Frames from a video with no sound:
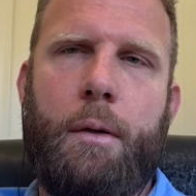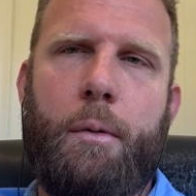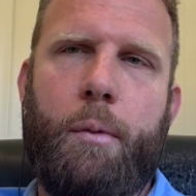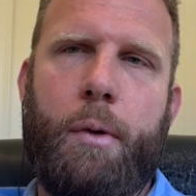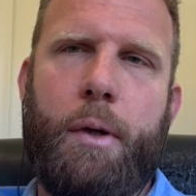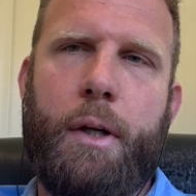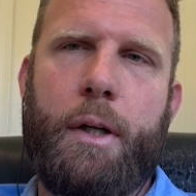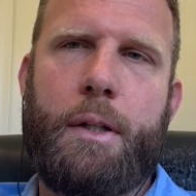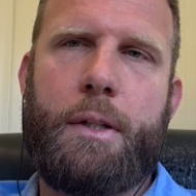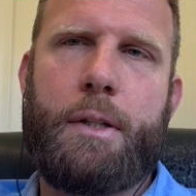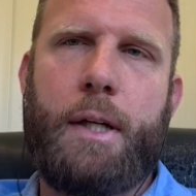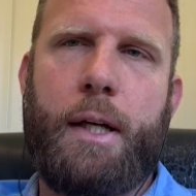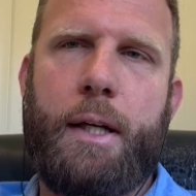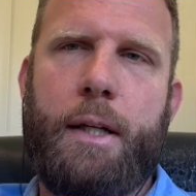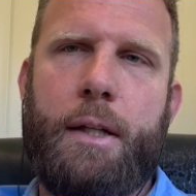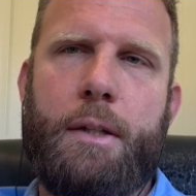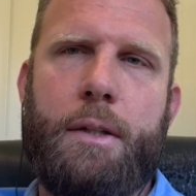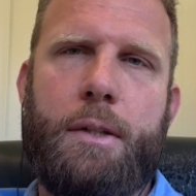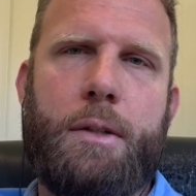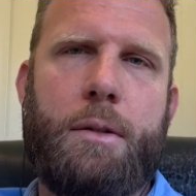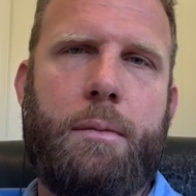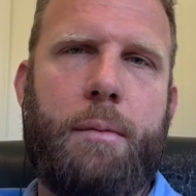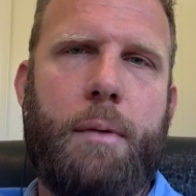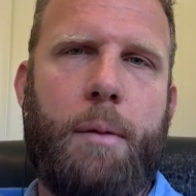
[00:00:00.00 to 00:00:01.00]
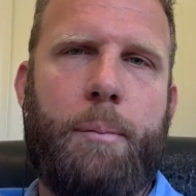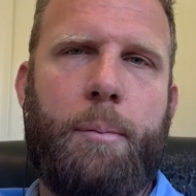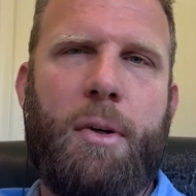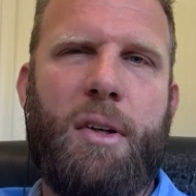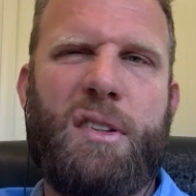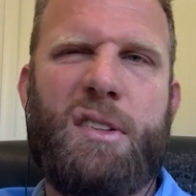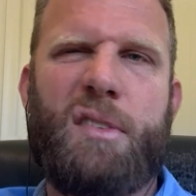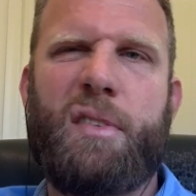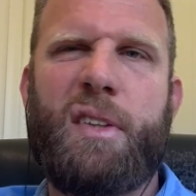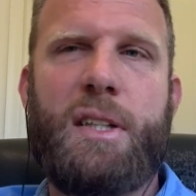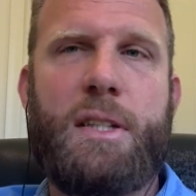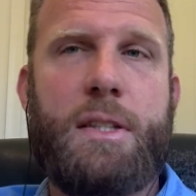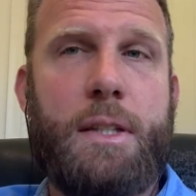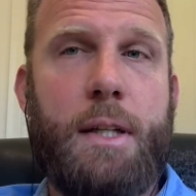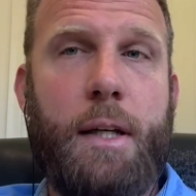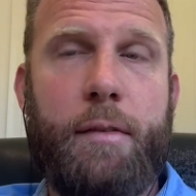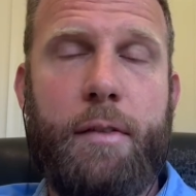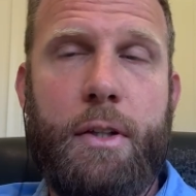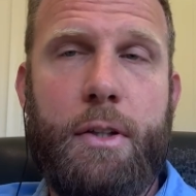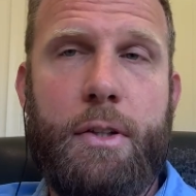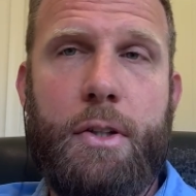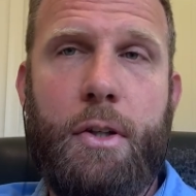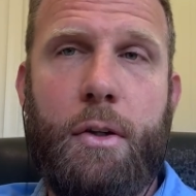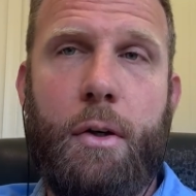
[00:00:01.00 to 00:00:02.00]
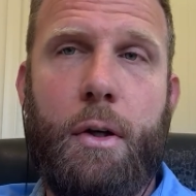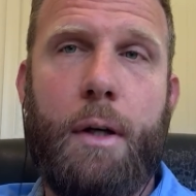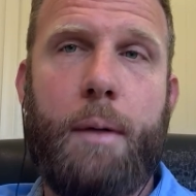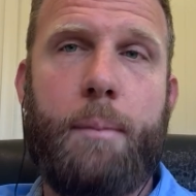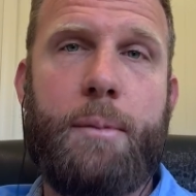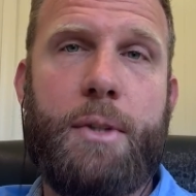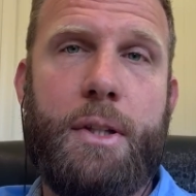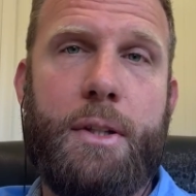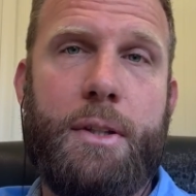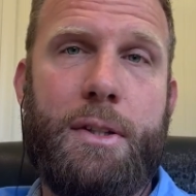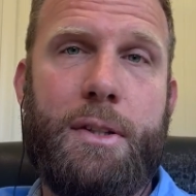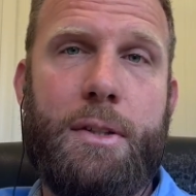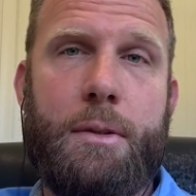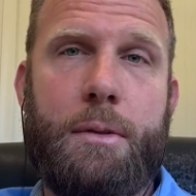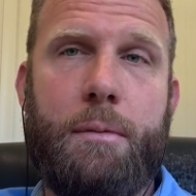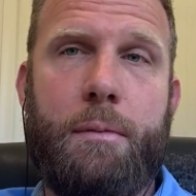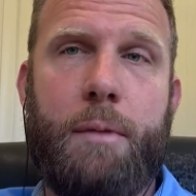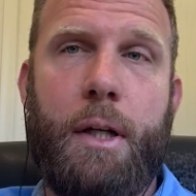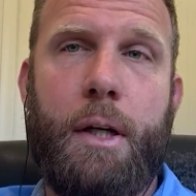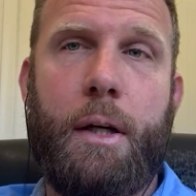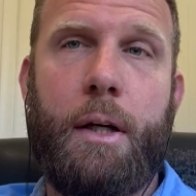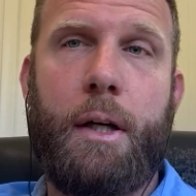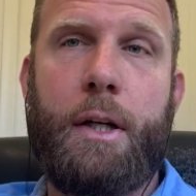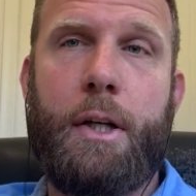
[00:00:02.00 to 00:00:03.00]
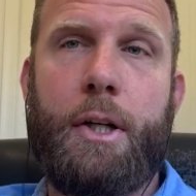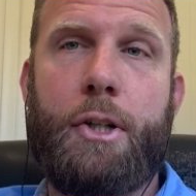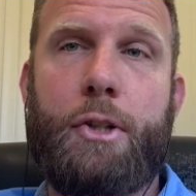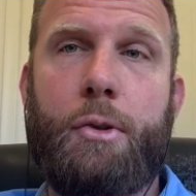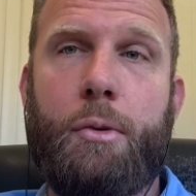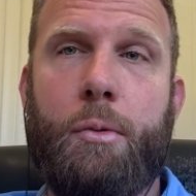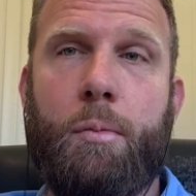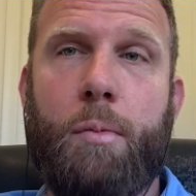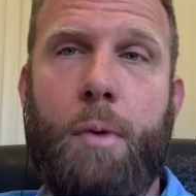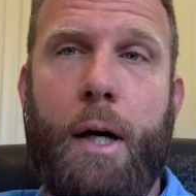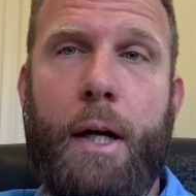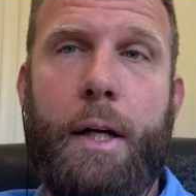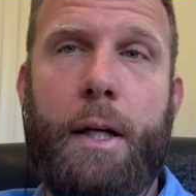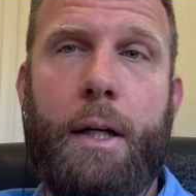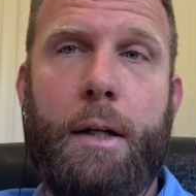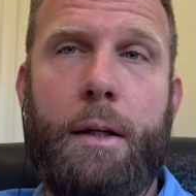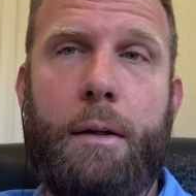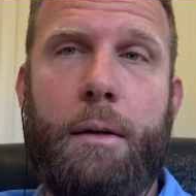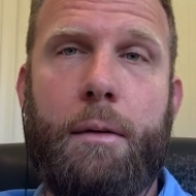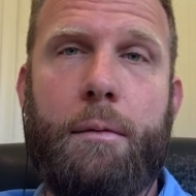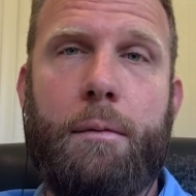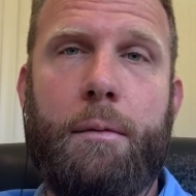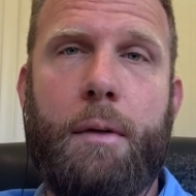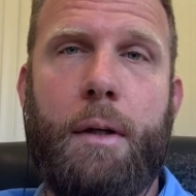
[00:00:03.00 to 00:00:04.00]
where it takes approximately 7 times its initial running